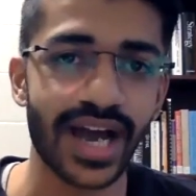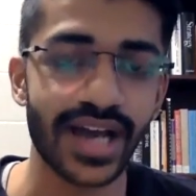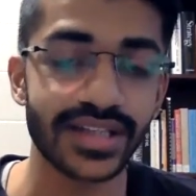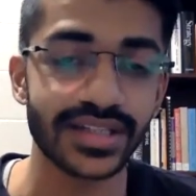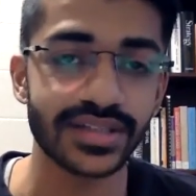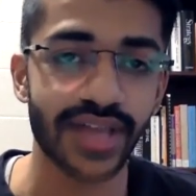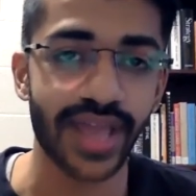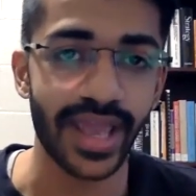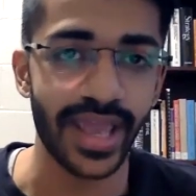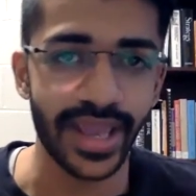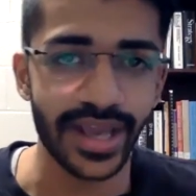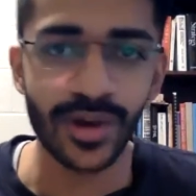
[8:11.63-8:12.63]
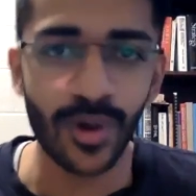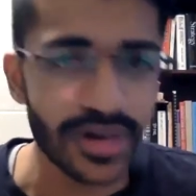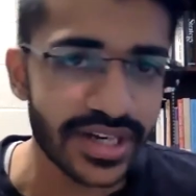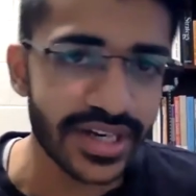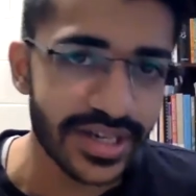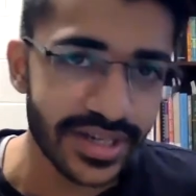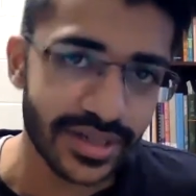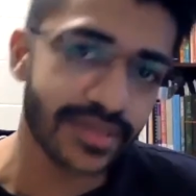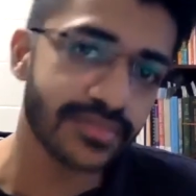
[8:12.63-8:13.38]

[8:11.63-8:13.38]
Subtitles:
either a continent